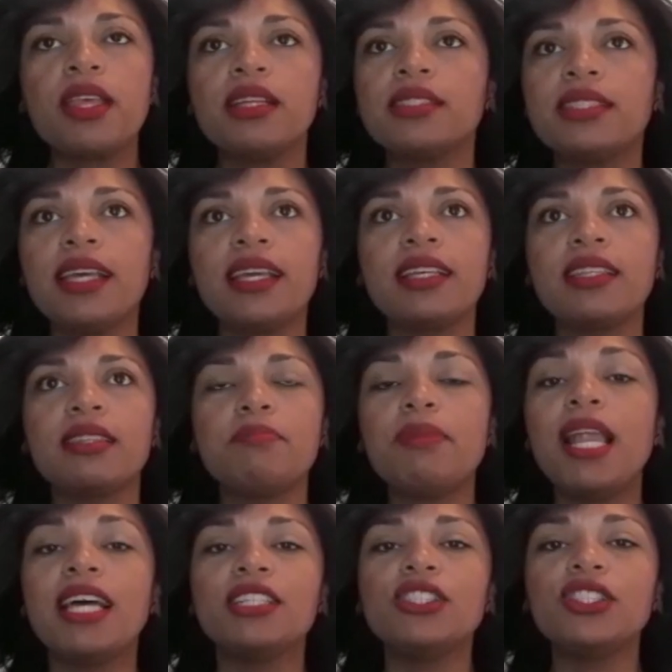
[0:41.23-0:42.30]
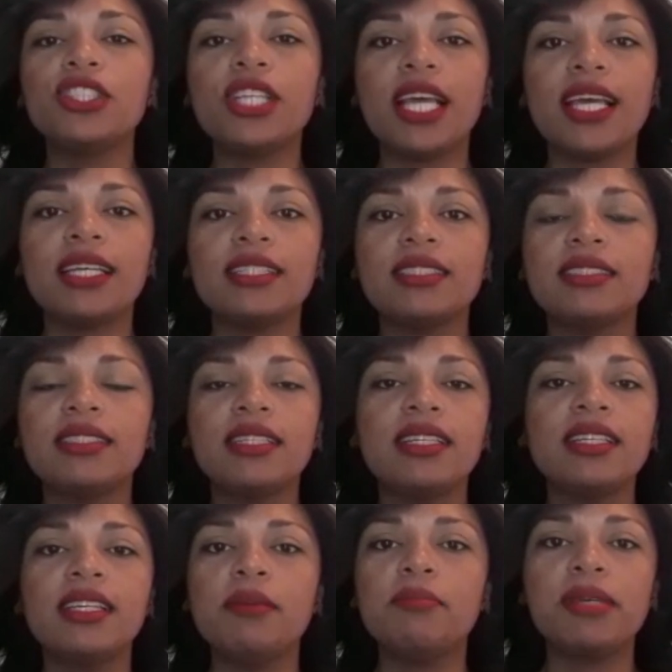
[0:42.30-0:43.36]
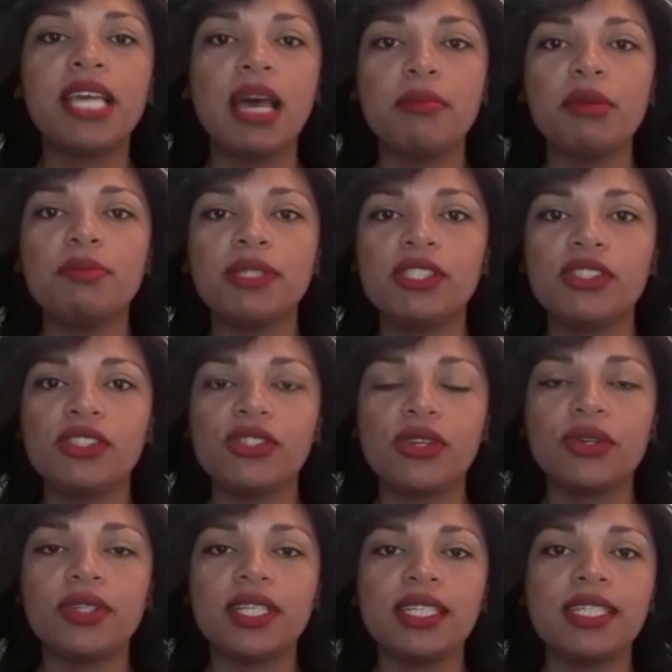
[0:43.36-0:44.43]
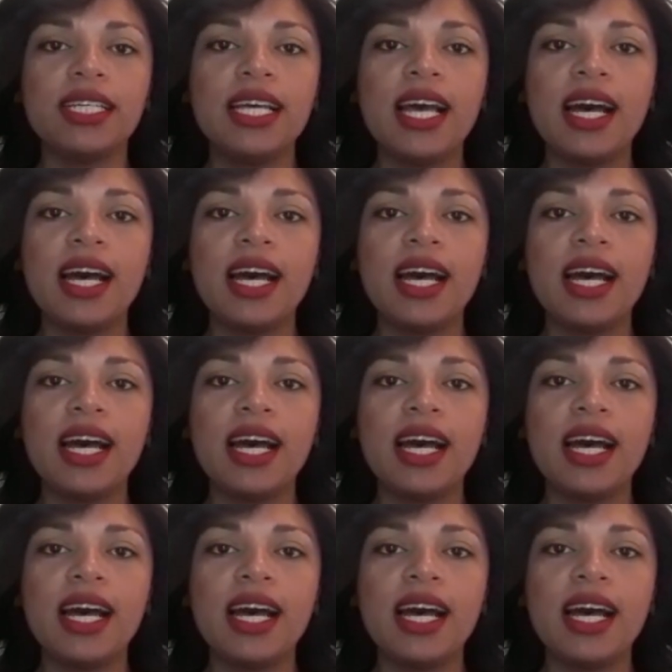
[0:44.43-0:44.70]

take the plunge and become a business owner,